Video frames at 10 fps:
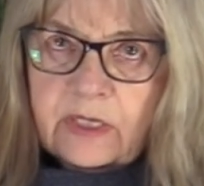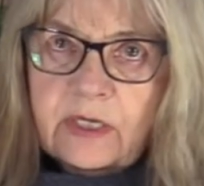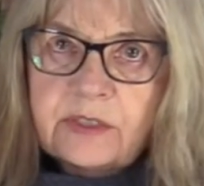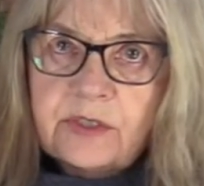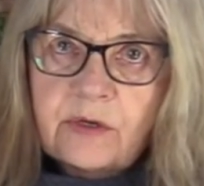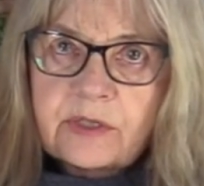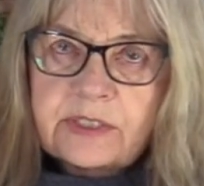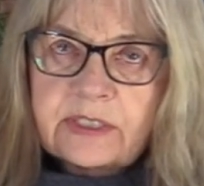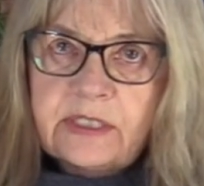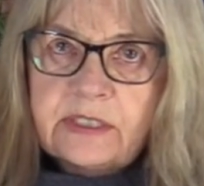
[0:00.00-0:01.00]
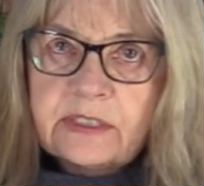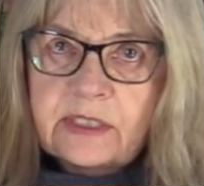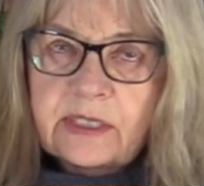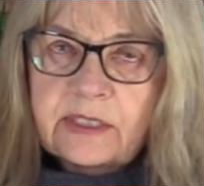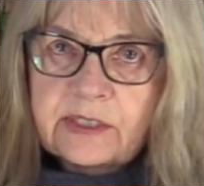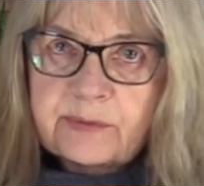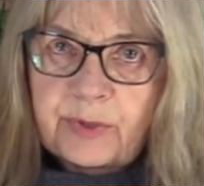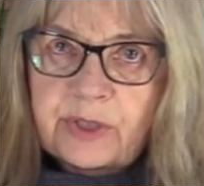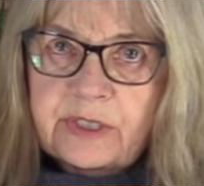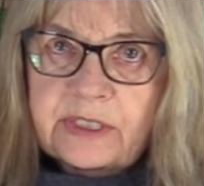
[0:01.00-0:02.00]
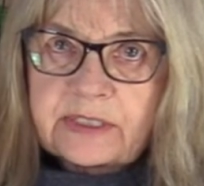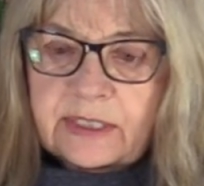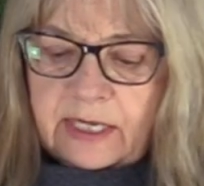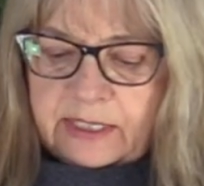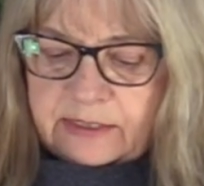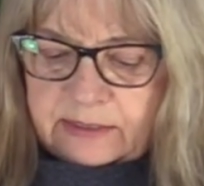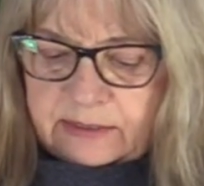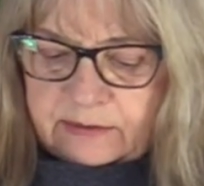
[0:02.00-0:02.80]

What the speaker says: His yoke is easy and his burden is light.